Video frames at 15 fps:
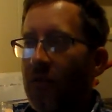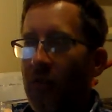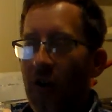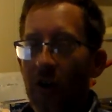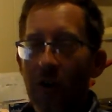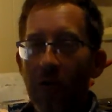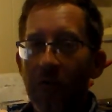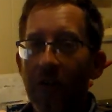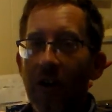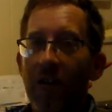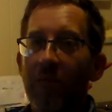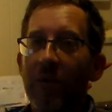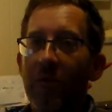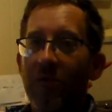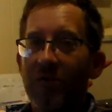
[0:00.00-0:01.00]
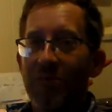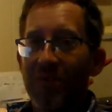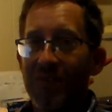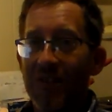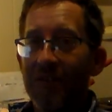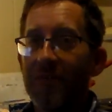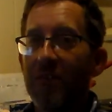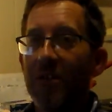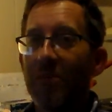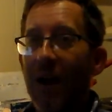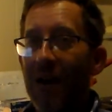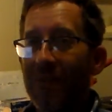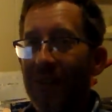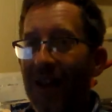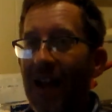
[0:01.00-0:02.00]
the other thing I remember specifically
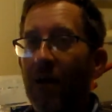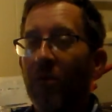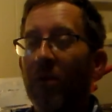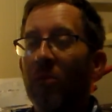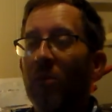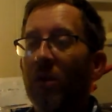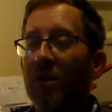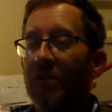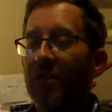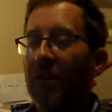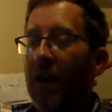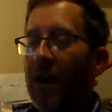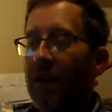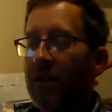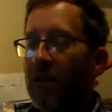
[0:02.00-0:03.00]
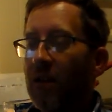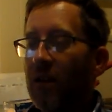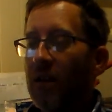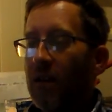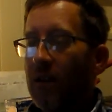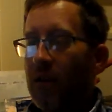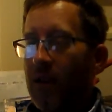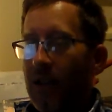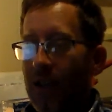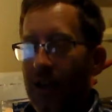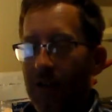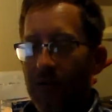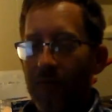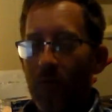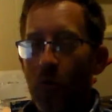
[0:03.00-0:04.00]
about that one was that it
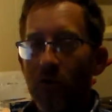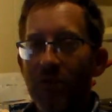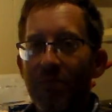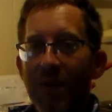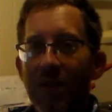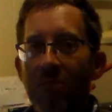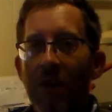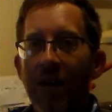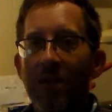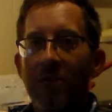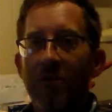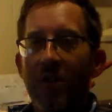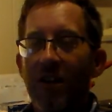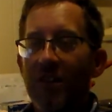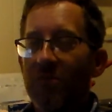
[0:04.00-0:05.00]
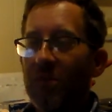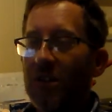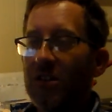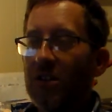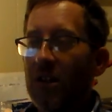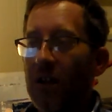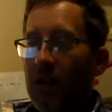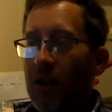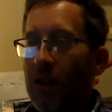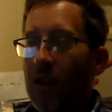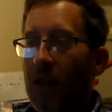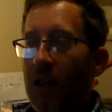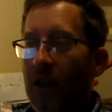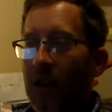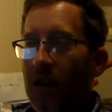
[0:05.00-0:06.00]
had a 4-speed manual transmission in it,
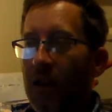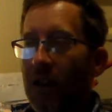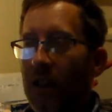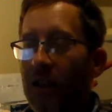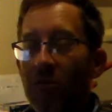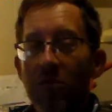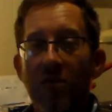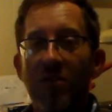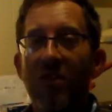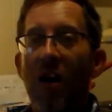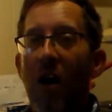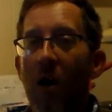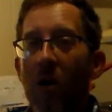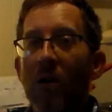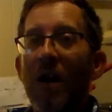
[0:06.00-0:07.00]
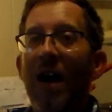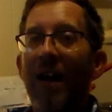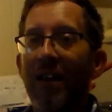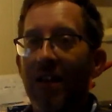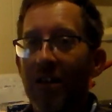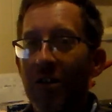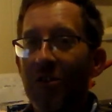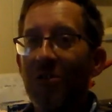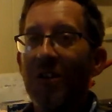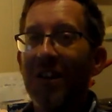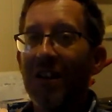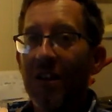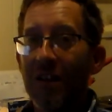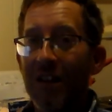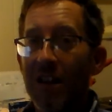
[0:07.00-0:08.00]
and it was all I could do to
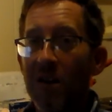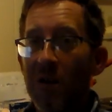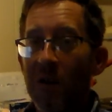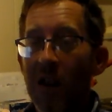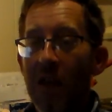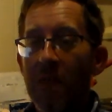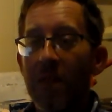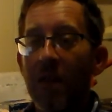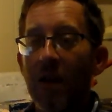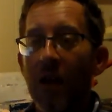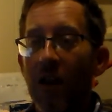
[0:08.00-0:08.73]
get a gear in that thing.